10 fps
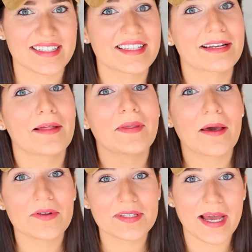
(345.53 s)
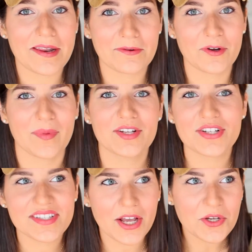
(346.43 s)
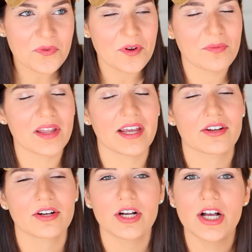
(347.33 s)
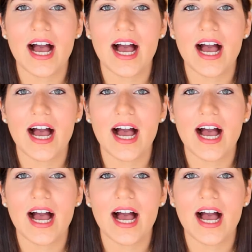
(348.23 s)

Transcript: Sit on the other side of the room and just tell your friend, be like, girl,